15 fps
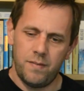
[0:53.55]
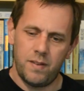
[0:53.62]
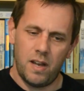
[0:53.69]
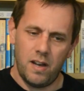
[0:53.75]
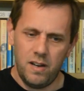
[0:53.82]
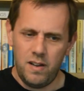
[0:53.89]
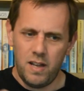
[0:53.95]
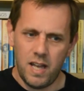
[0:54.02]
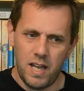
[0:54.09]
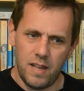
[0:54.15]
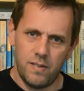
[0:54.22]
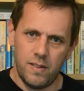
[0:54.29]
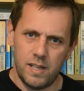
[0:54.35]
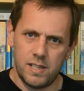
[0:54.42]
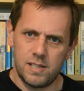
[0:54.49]
kind of
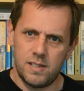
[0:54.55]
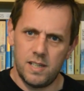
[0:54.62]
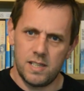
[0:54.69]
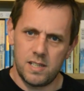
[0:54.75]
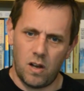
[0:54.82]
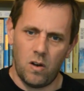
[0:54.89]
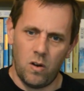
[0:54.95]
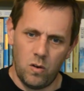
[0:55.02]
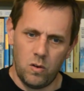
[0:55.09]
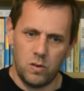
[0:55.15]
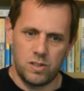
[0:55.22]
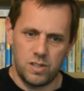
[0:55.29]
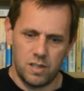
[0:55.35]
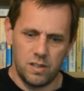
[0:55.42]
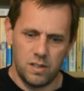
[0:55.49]
hit this
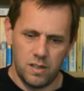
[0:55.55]
odd